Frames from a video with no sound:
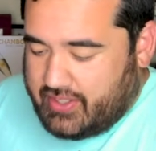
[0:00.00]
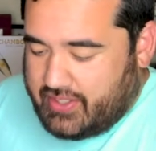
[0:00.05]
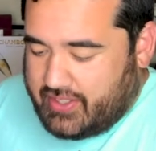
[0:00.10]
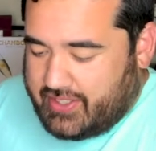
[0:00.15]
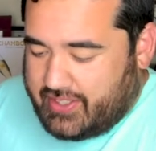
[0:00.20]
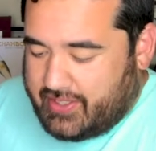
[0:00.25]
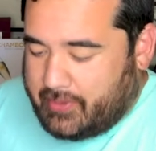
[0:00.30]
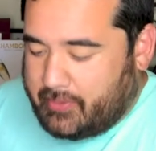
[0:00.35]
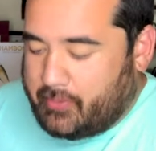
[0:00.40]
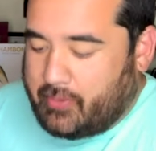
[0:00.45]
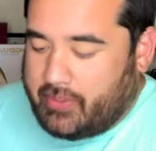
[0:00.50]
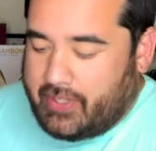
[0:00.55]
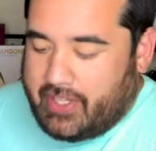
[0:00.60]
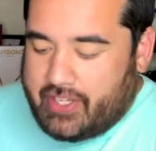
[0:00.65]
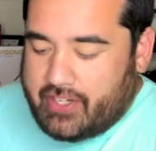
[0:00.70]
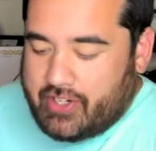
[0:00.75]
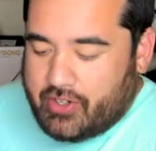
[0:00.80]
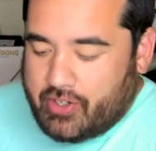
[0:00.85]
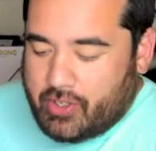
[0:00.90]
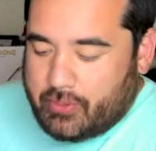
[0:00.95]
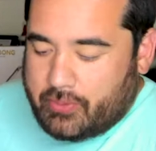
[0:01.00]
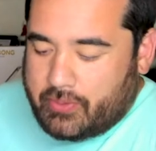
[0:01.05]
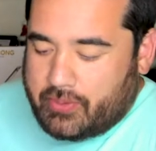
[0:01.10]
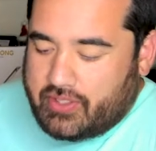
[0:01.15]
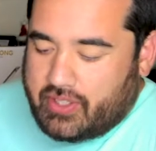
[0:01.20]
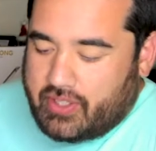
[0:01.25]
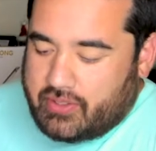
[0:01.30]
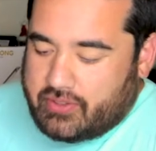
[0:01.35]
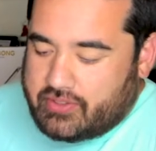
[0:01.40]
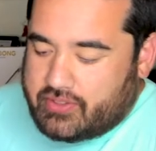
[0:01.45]
Lean herbal
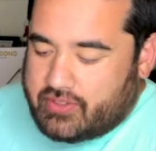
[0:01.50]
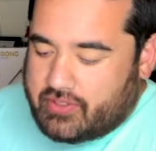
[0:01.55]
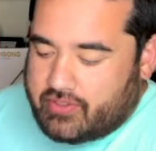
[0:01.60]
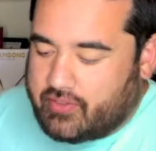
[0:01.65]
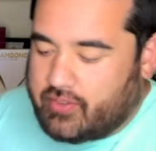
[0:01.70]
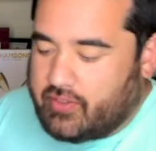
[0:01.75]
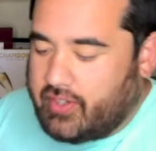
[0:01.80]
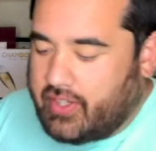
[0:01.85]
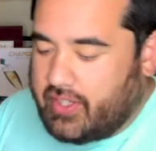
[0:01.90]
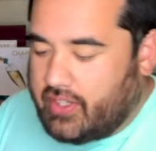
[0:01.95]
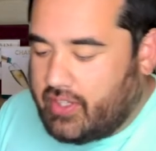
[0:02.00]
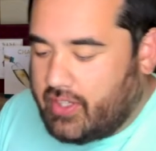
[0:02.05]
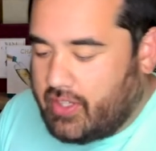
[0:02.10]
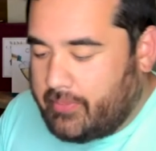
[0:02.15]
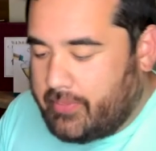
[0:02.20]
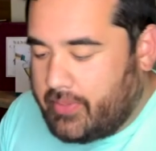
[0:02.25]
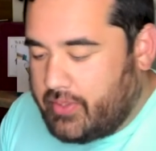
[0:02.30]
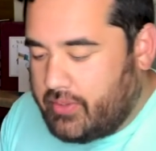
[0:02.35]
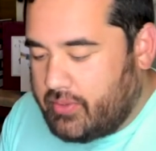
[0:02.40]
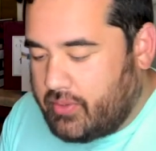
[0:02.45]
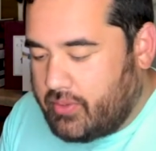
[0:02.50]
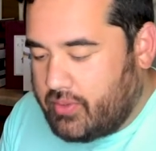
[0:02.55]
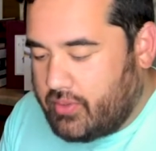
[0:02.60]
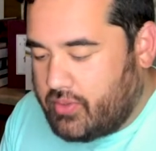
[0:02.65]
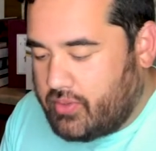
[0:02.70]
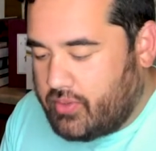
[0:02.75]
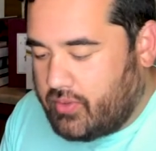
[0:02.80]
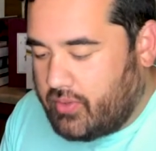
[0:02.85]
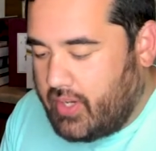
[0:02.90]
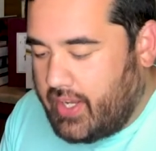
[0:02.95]
notes of green almond or
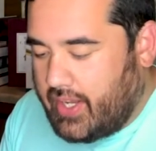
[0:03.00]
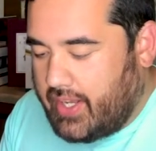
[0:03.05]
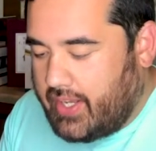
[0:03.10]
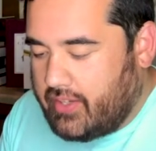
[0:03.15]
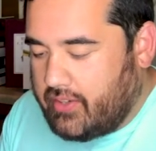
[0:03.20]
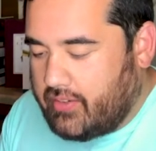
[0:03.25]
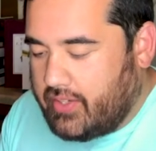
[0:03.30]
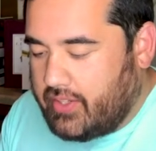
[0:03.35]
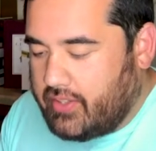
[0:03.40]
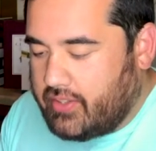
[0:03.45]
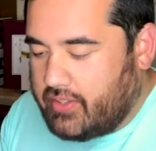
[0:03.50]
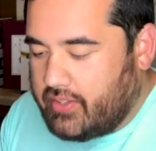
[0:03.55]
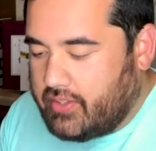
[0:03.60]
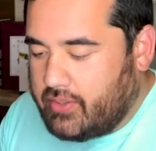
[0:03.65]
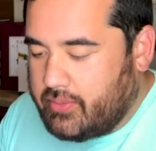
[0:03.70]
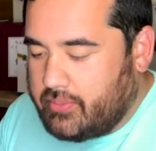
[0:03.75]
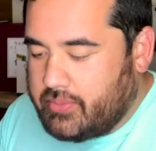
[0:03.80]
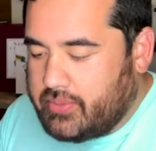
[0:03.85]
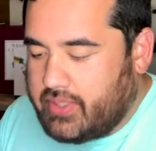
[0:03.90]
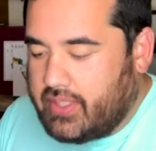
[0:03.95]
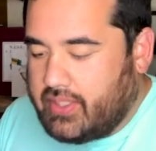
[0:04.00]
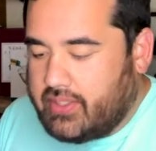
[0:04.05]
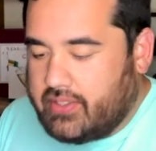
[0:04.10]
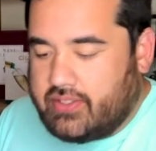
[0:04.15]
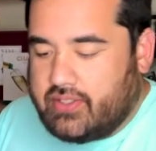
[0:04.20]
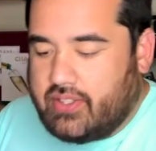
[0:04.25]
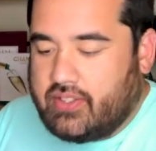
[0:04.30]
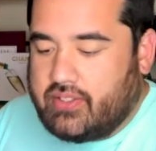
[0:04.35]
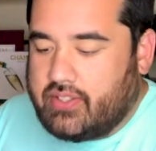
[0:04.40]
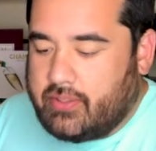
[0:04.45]
dry green herbs and
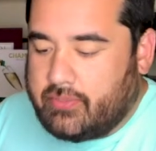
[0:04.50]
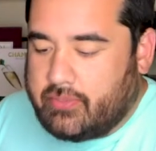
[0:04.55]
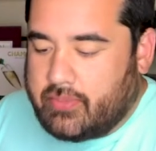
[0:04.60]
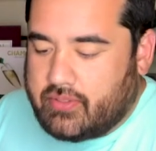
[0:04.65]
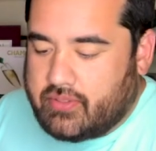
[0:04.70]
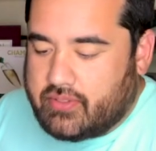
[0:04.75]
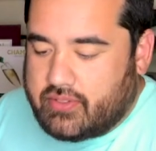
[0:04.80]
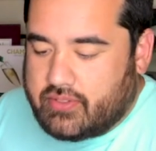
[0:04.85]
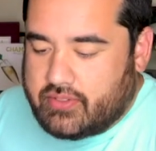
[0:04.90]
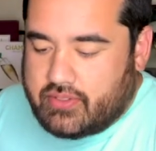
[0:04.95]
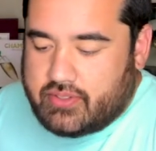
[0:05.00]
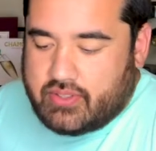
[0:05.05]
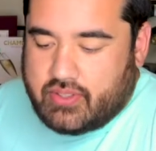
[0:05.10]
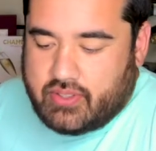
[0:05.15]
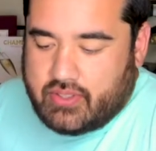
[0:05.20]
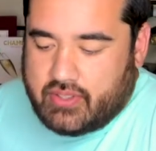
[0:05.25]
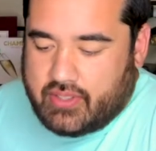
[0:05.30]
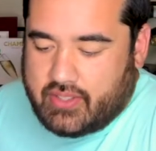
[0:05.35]
salty minerals,